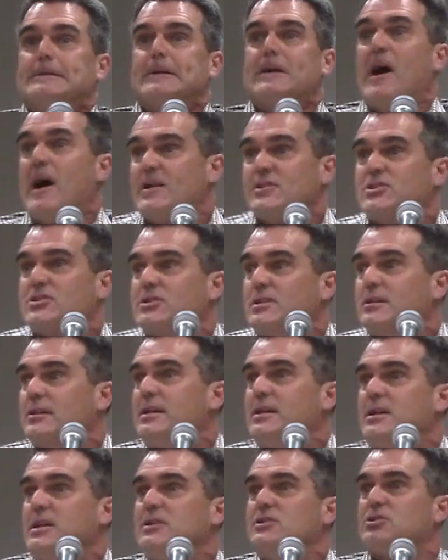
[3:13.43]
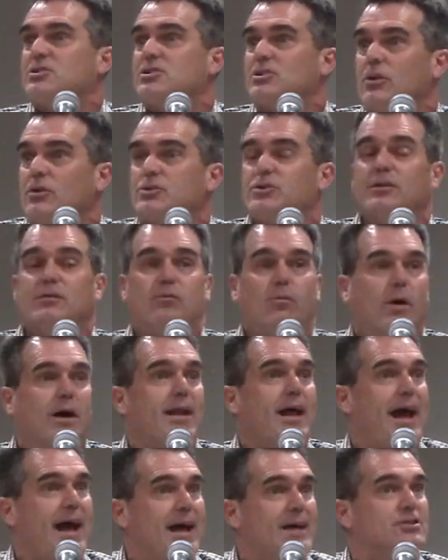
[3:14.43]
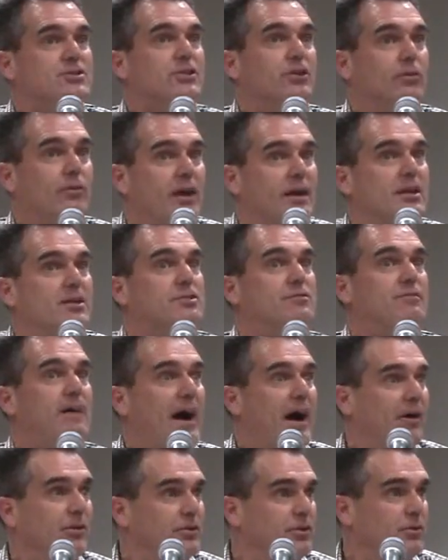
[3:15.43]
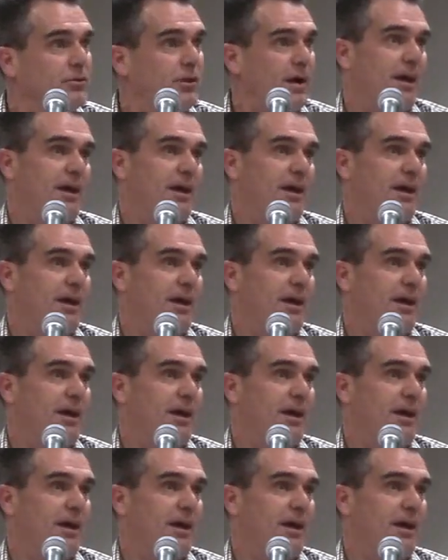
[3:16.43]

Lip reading: constantly in search of what has the greatest value.